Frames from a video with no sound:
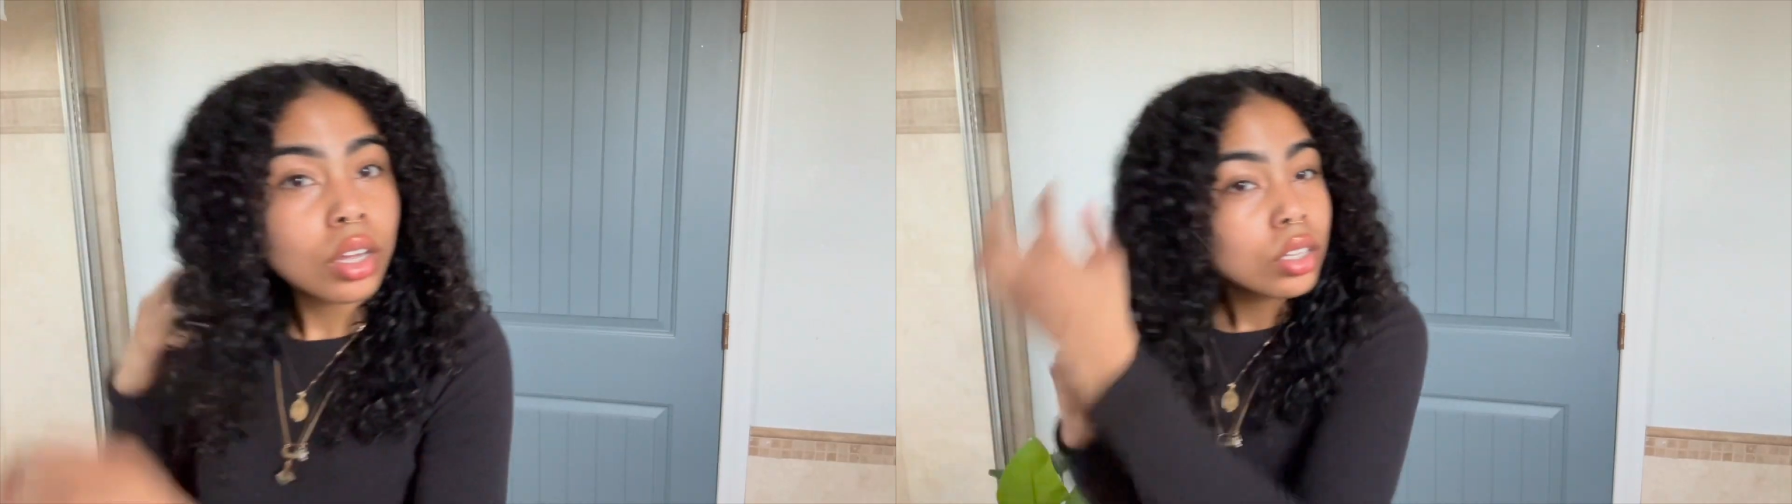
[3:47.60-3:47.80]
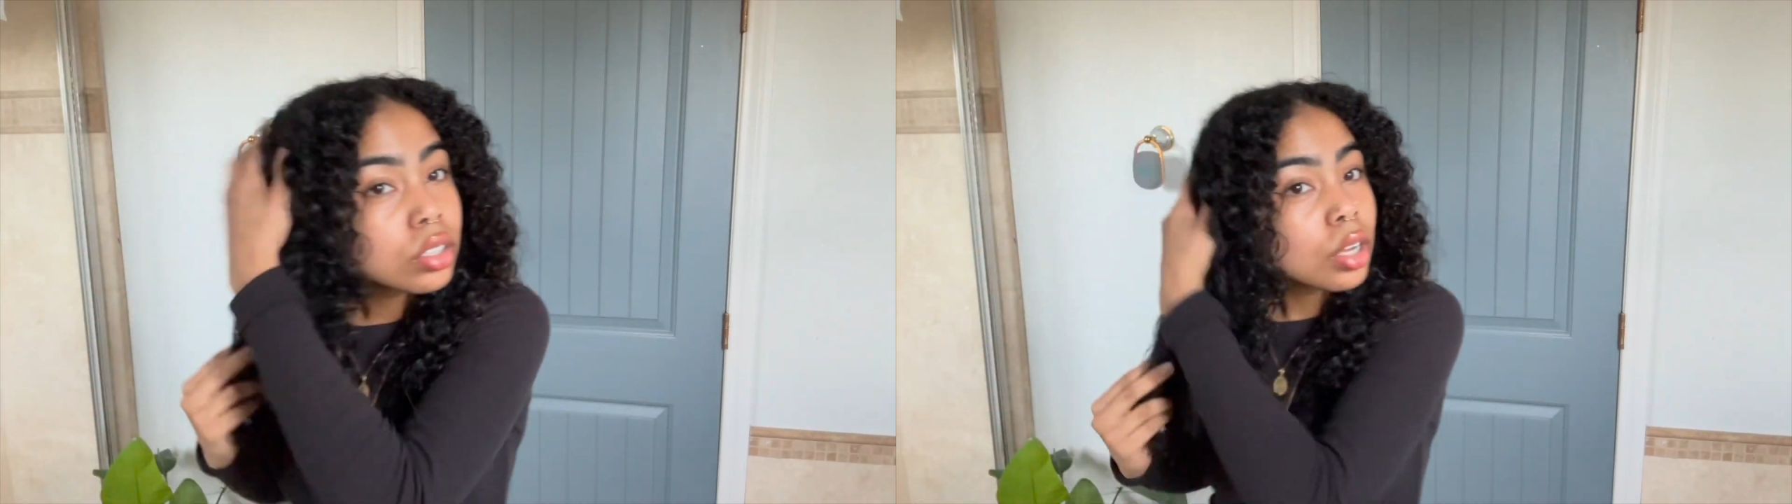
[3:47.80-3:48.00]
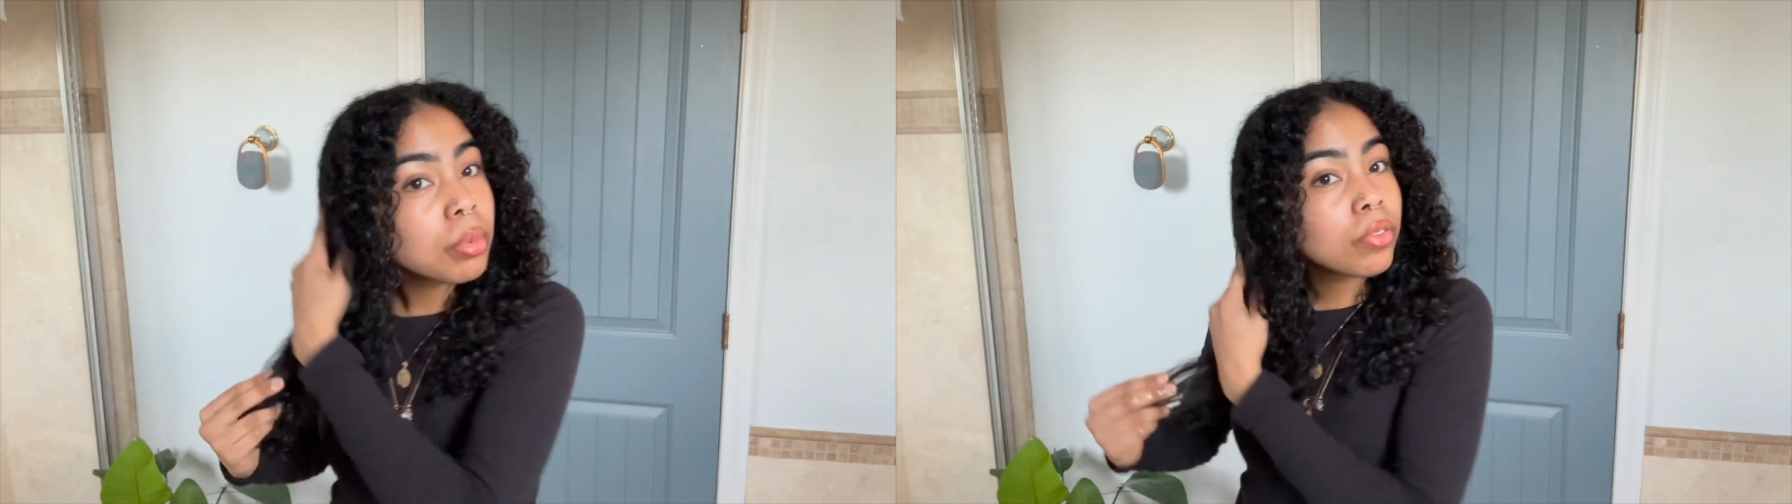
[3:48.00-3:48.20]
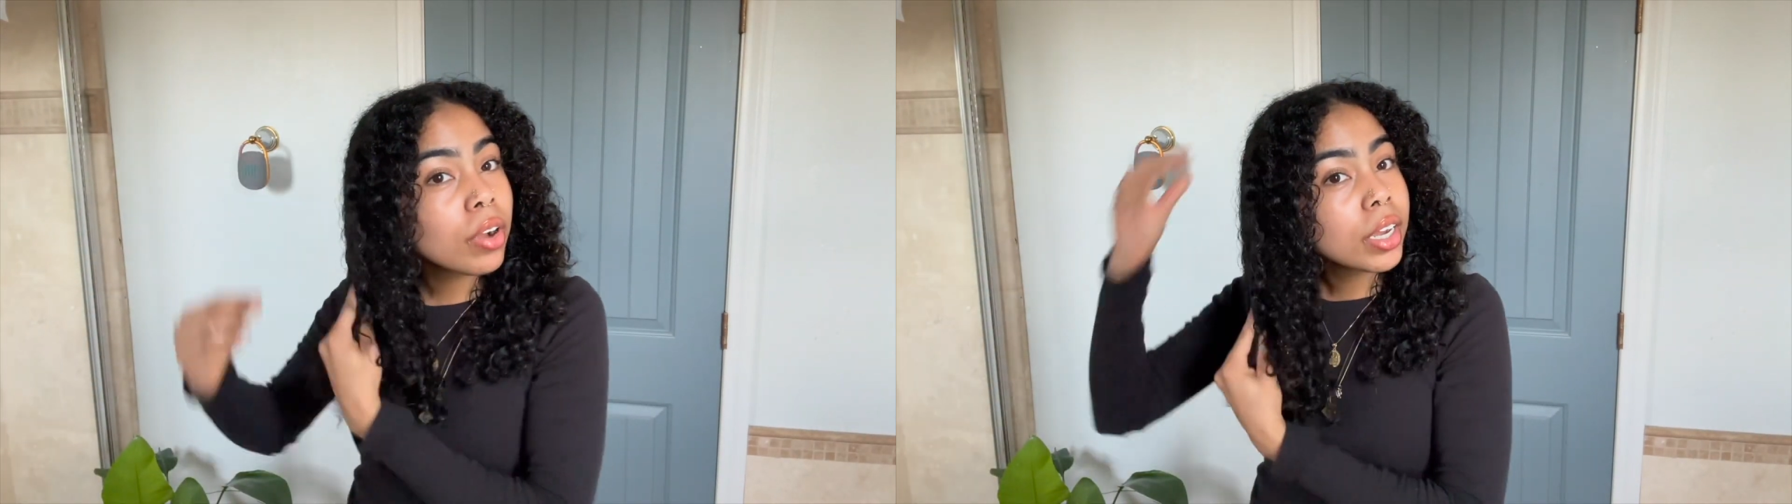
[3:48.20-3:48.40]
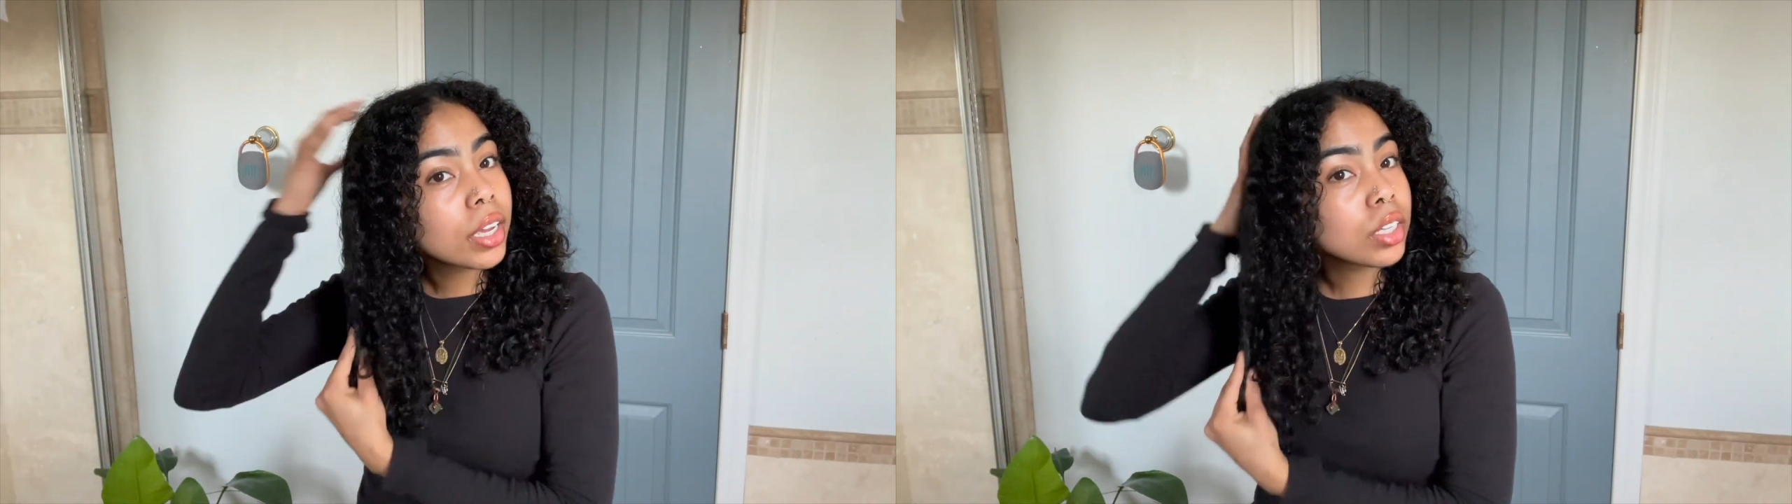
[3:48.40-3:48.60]
So before
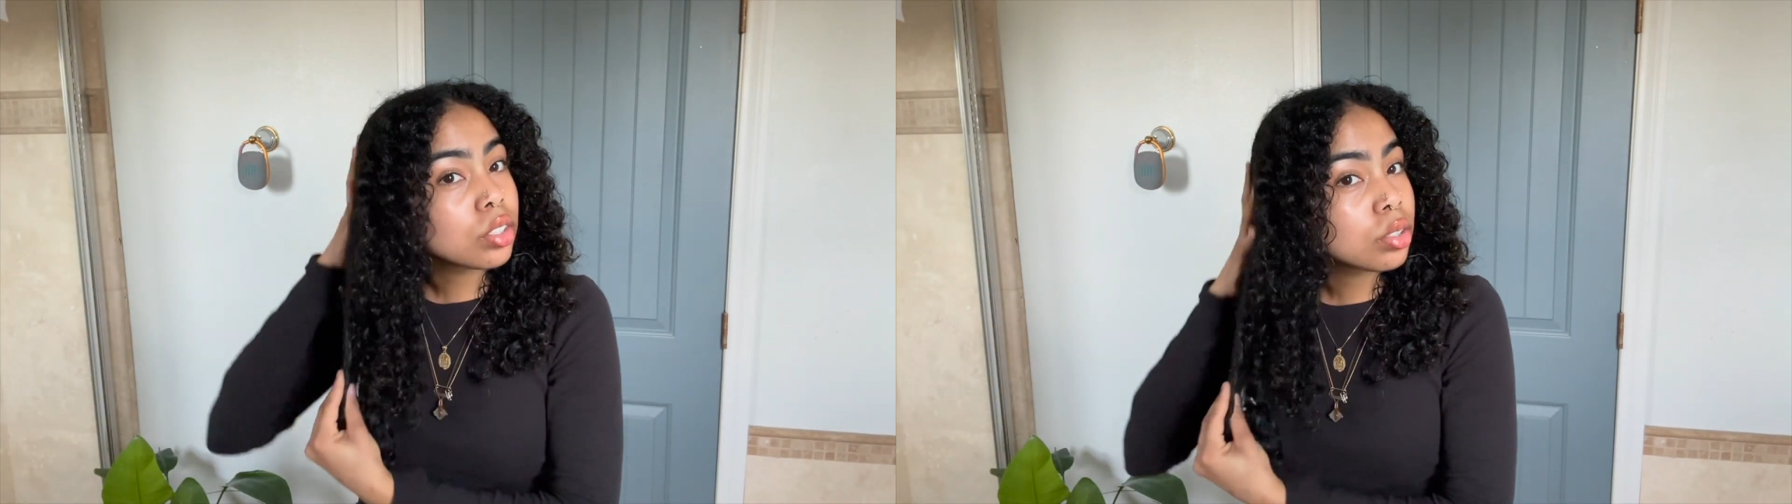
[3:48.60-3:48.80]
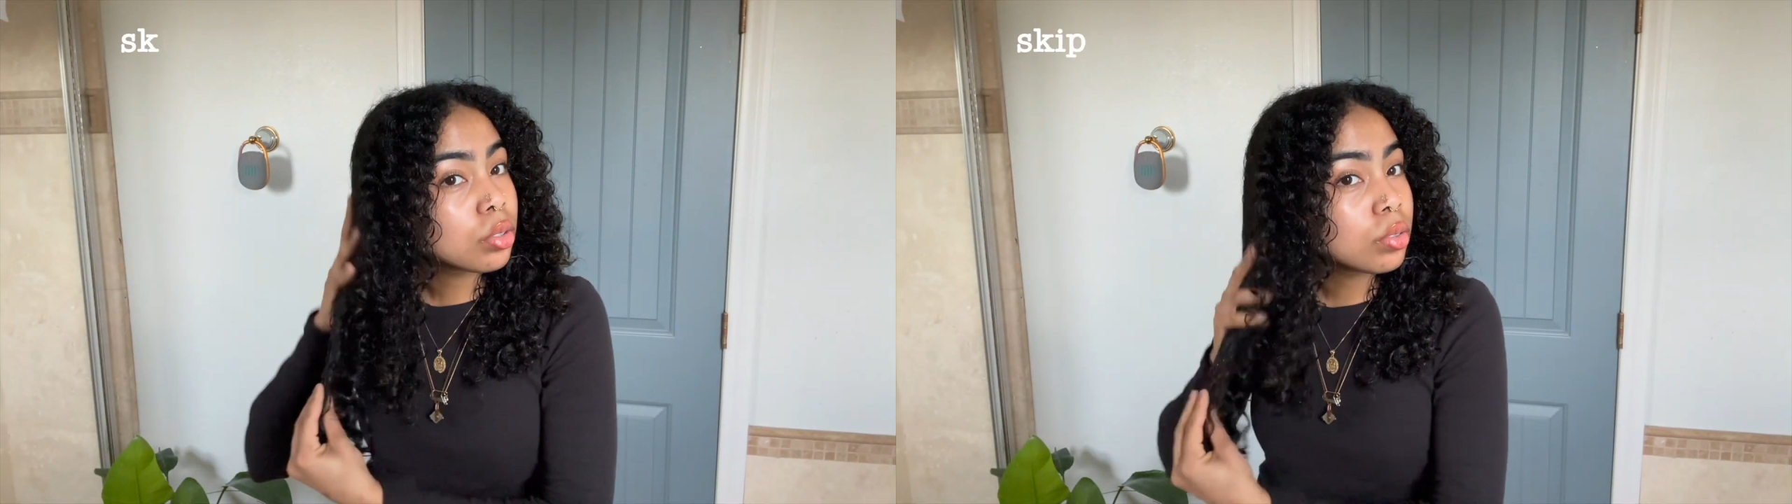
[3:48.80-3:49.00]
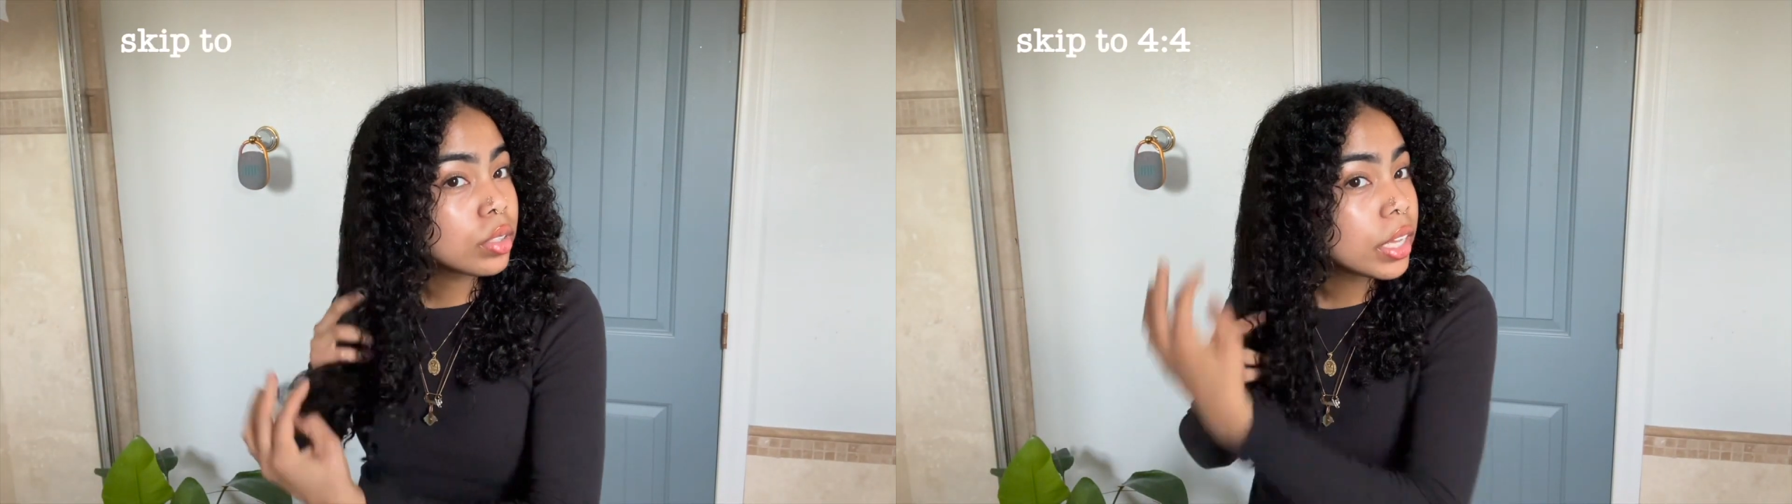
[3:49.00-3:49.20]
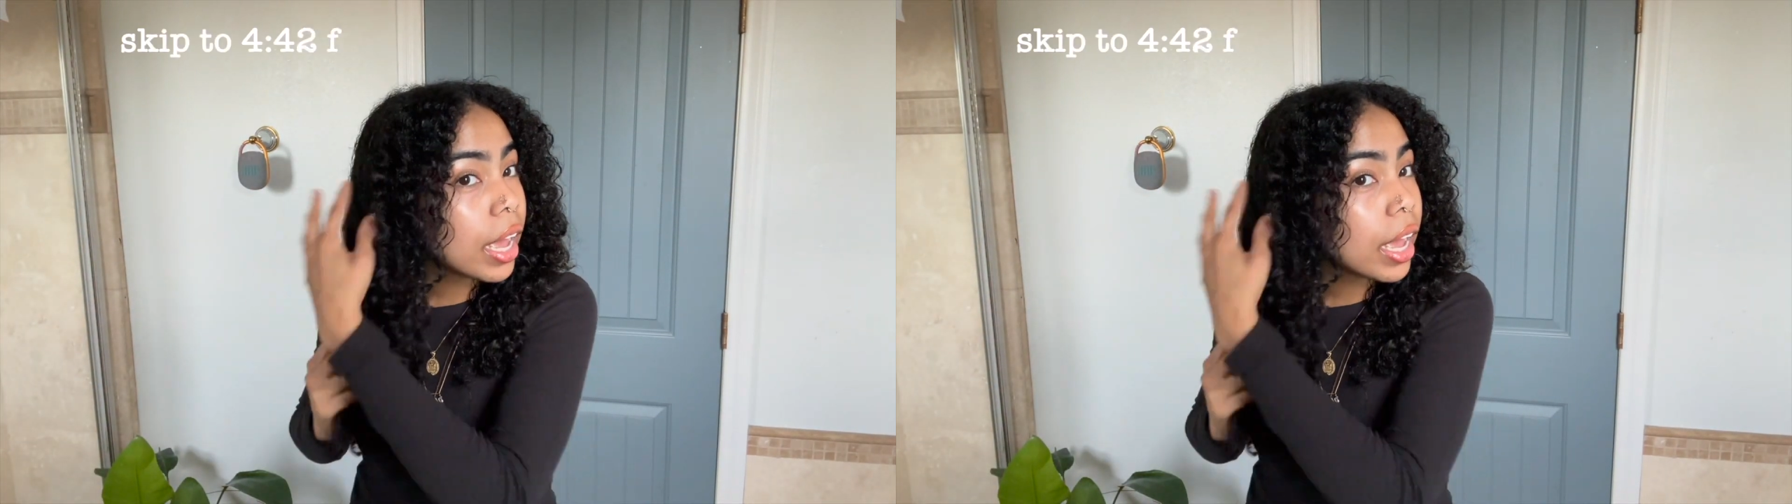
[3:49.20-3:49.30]
I get into the